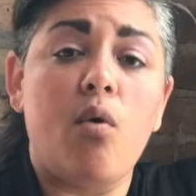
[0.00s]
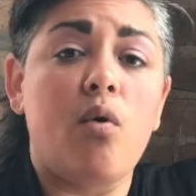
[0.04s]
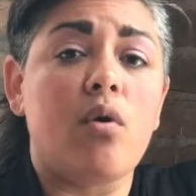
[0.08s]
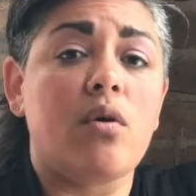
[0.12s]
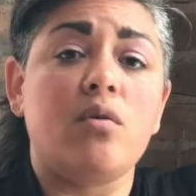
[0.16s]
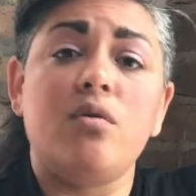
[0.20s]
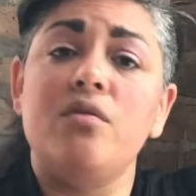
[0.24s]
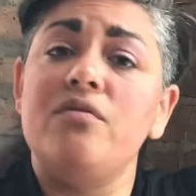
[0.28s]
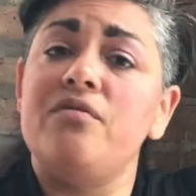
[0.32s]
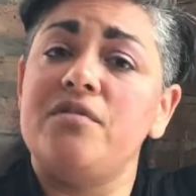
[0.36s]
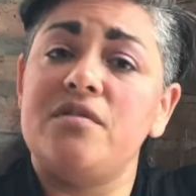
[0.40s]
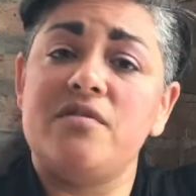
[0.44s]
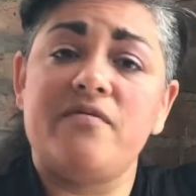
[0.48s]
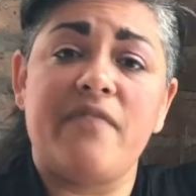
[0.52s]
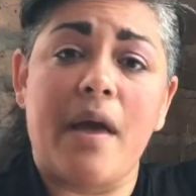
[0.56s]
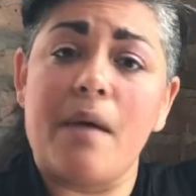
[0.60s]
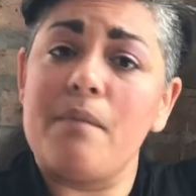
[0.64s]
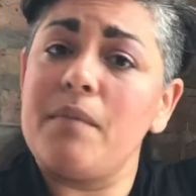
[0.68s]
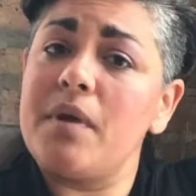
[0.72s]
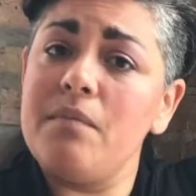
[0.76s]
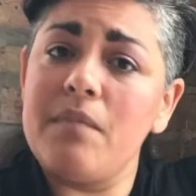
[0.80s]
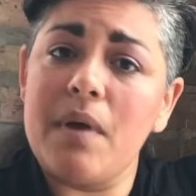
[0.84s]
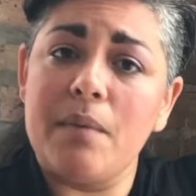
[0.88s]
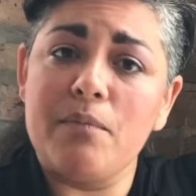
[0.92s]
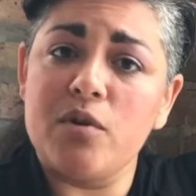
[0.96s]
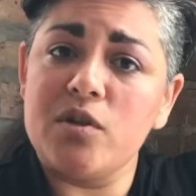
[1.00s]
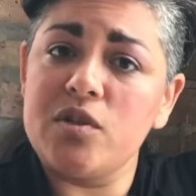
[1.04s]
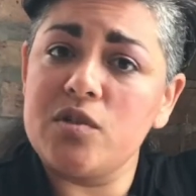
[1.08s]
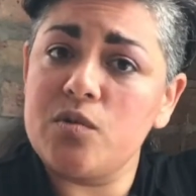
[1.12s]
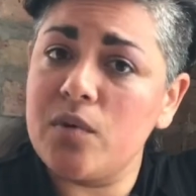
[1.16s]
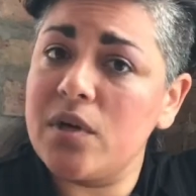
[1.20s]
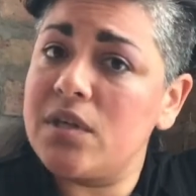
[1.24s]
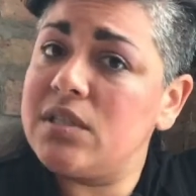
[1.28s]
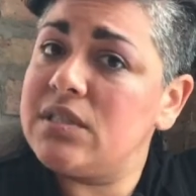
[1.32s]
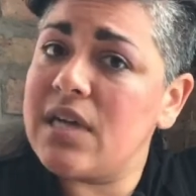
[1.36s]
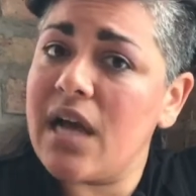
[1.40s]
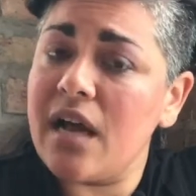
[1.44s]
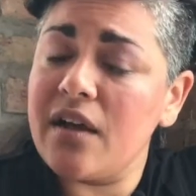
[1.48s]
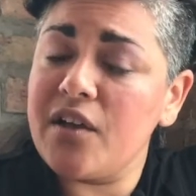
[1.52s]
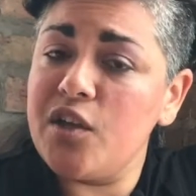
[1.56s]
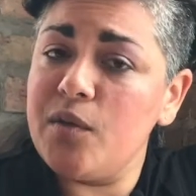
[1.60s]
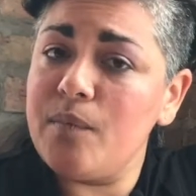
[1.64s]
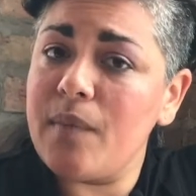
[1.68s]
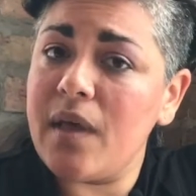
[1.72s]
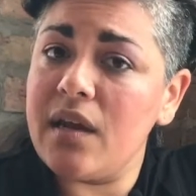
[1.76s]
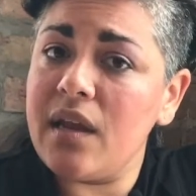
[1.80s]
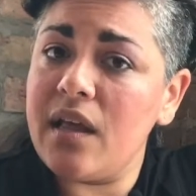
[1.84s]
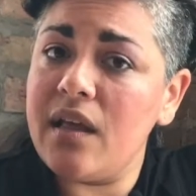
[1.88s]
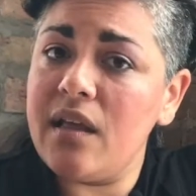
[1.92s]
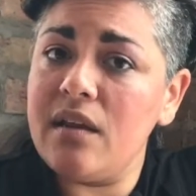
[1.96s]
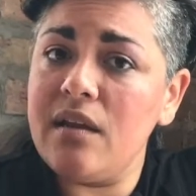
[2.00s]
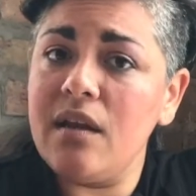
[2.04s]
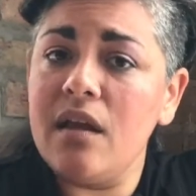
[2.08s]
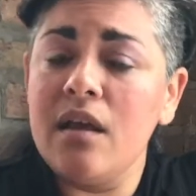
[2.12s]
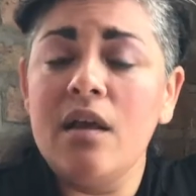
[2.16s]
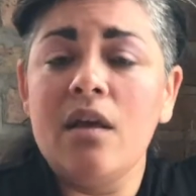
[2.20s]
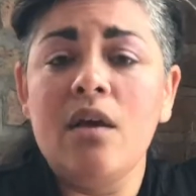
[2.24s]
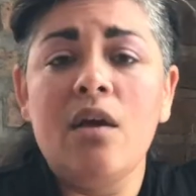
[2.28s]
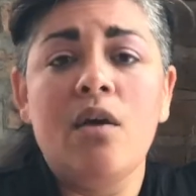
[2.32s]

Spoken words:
or whose family members were undocumented,